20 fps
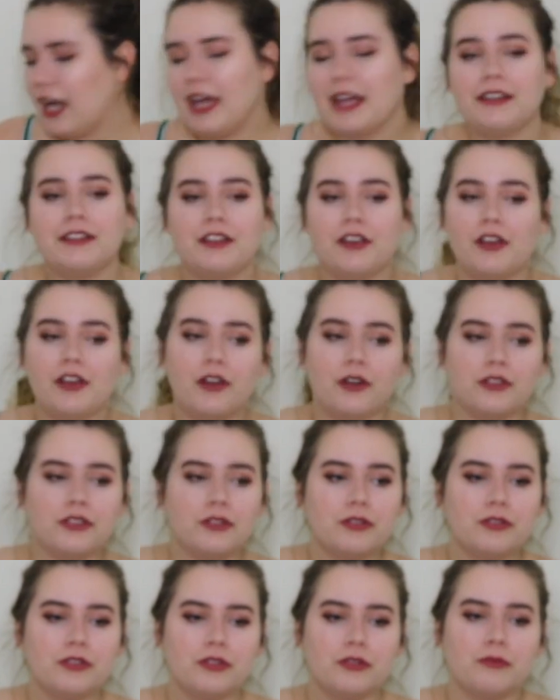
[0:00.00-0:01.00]
and you could also
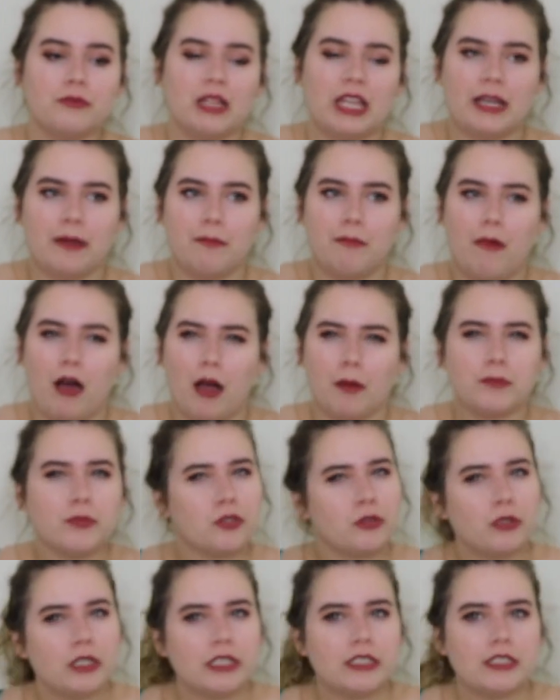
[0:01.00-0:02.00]
do like mom
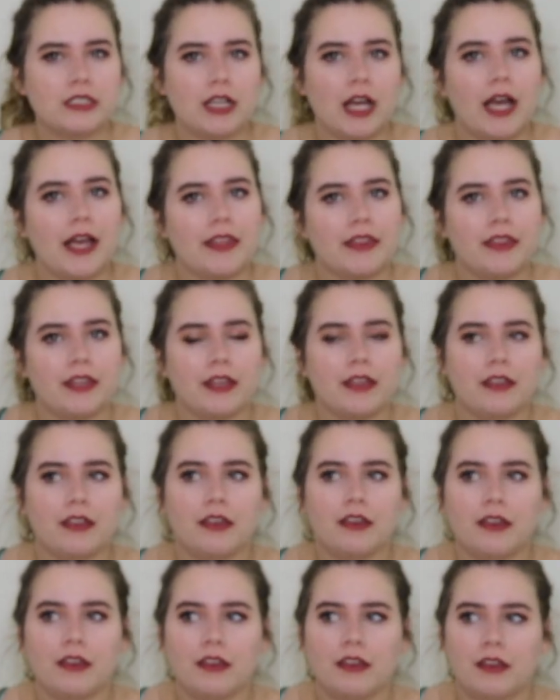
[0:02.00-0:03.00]
shorts. I think
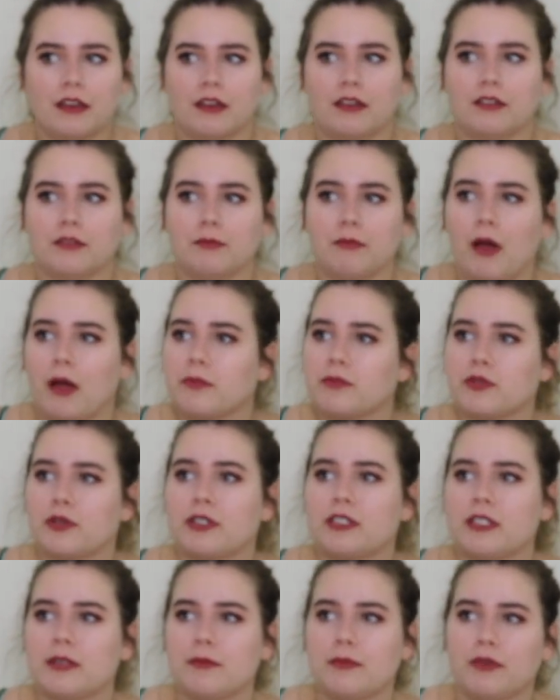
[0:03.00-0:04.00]
mom
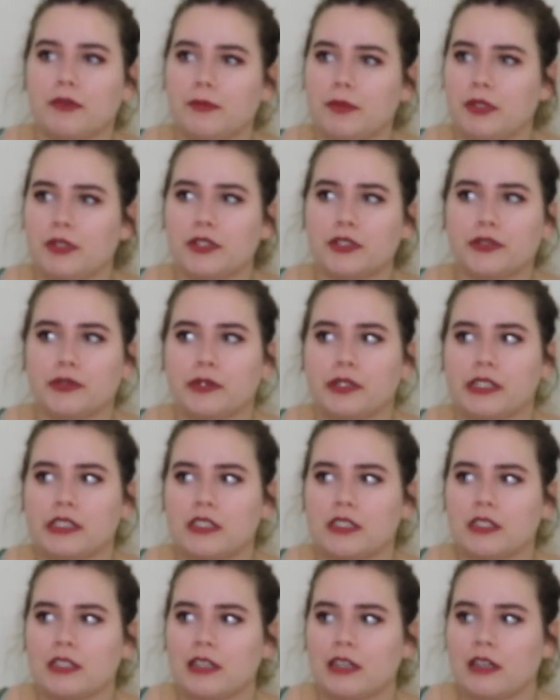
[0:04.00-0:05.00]
shorts and Bermuda shorts,
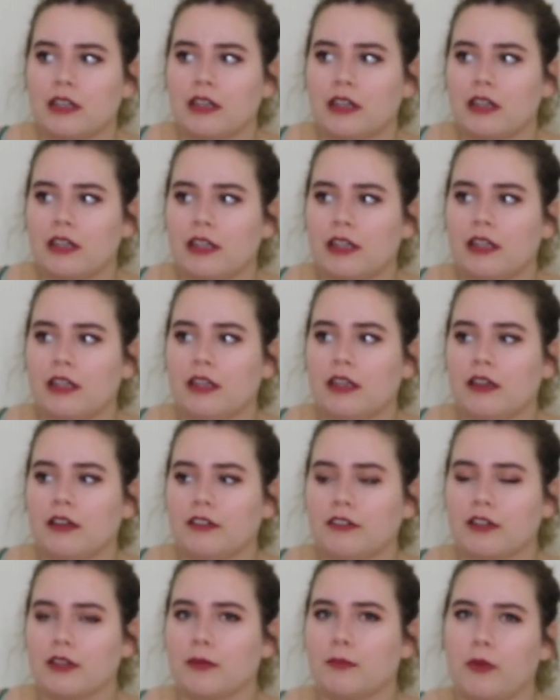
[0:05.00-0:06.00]

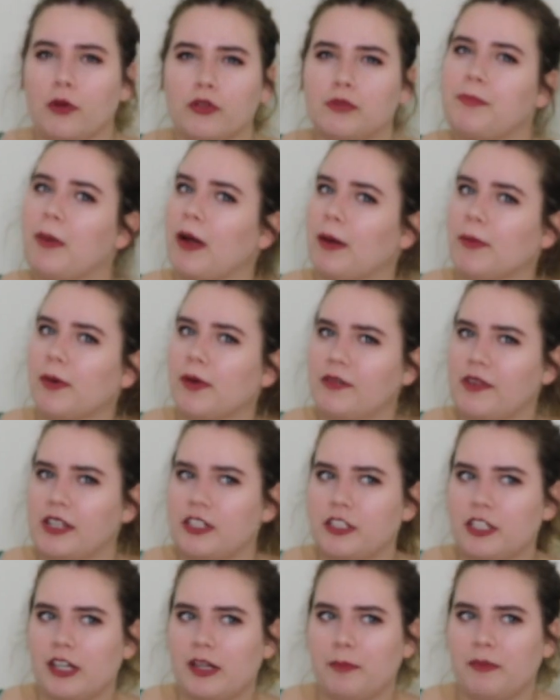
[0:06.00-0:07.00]
for the most part, prevent
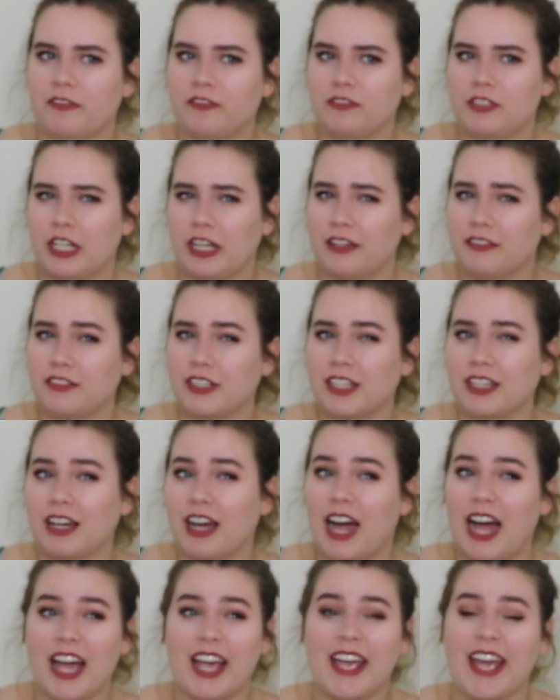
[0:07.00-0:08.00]
chafing.
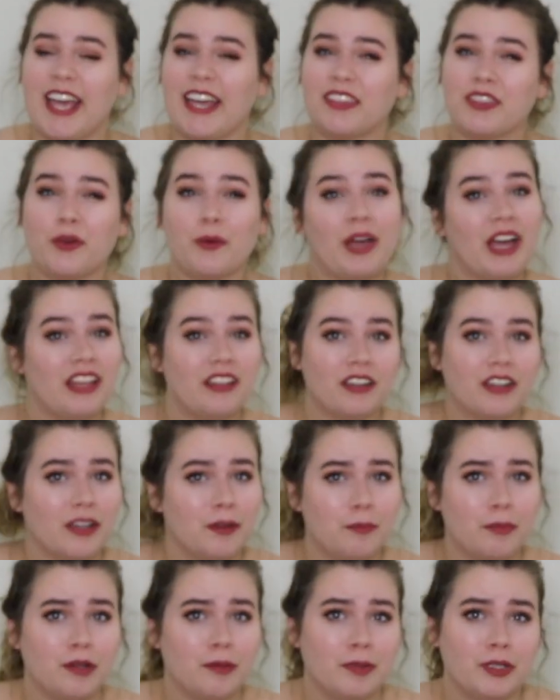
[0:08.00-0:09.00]
I hate the way I look in
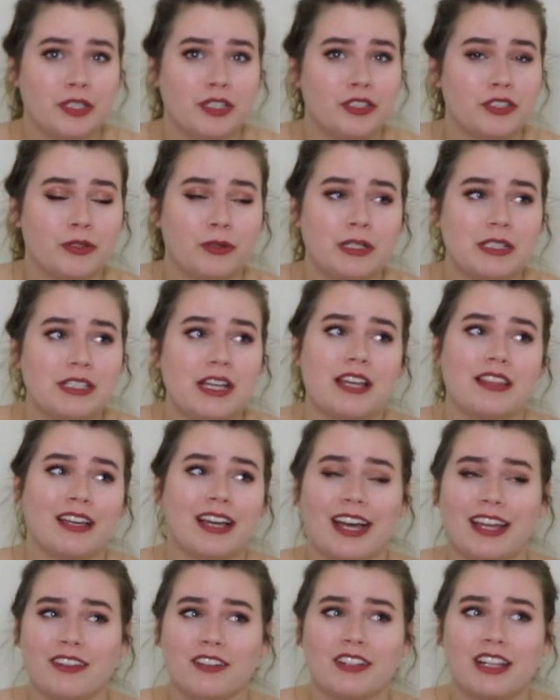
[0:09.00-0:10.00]
Bermuda shorts. I think I
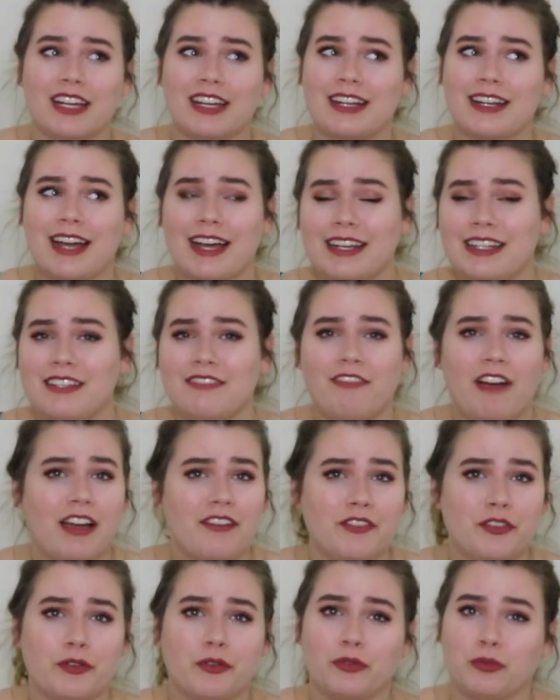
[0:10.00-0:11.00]
look like a 95
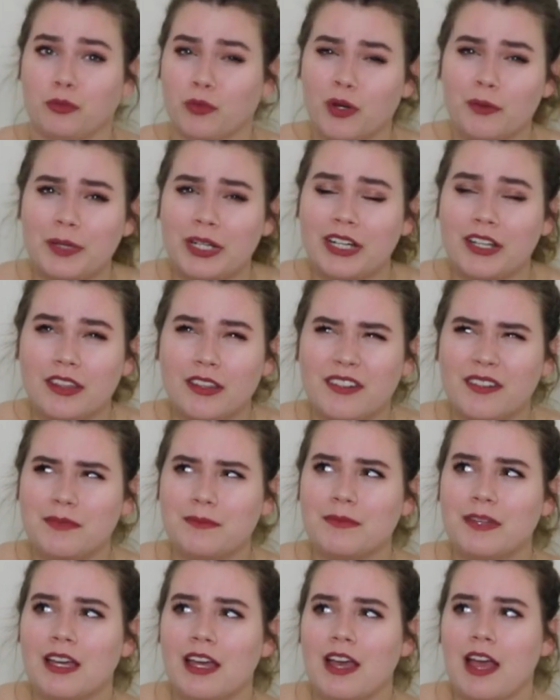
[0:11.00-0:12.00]
year old woman in them,
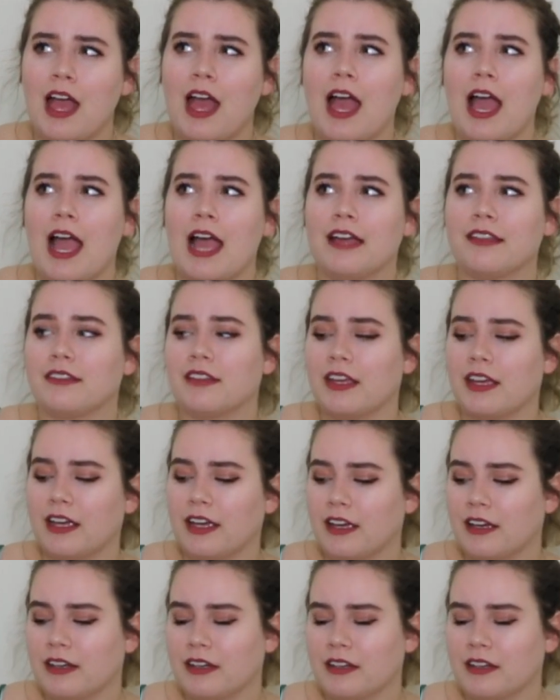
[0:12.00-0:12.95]
and like